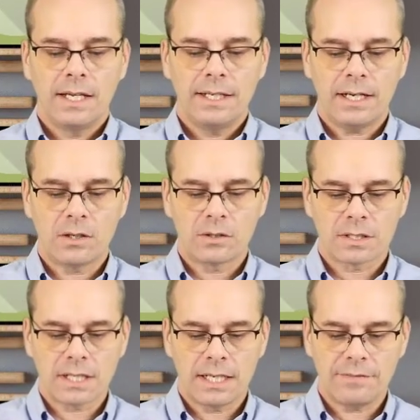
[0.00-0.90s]
Now,
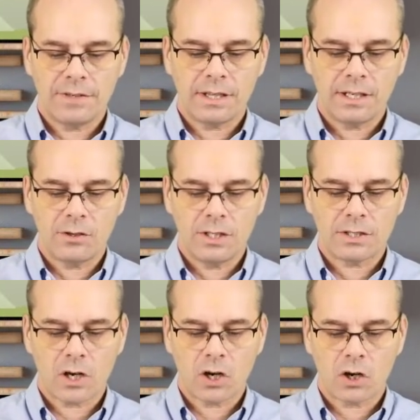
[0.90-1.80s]
scientific theories
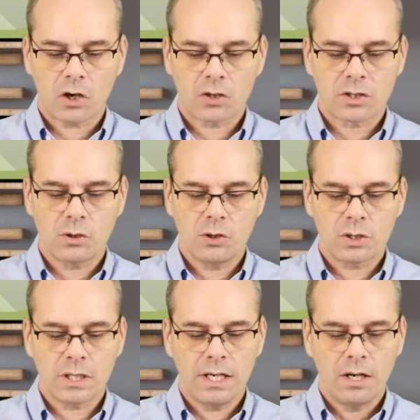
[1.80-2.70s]
are also
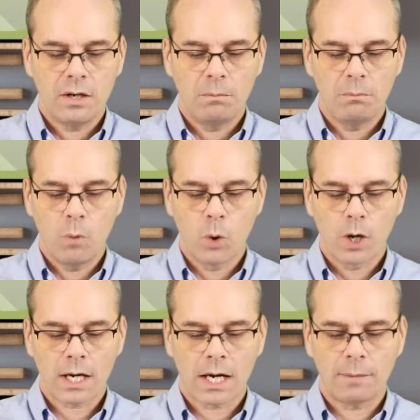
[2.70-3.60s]
usually
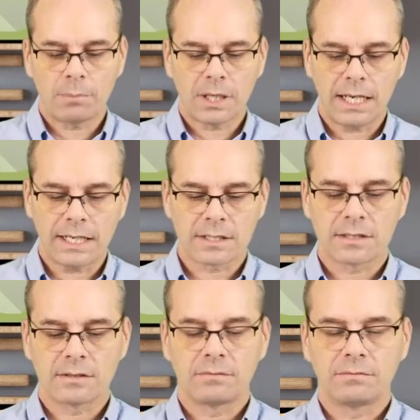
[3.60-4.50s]
more
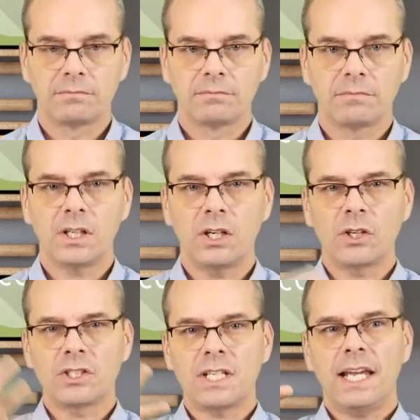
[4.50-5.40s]
complex.
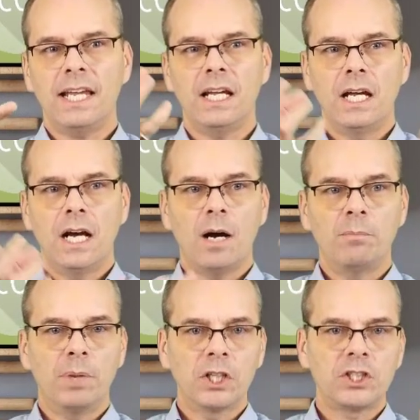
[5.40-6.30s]
They're taking a
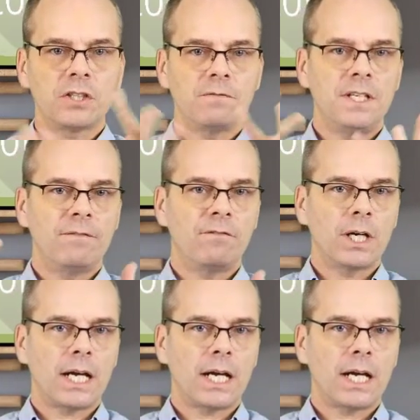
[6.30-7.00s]
bunch of different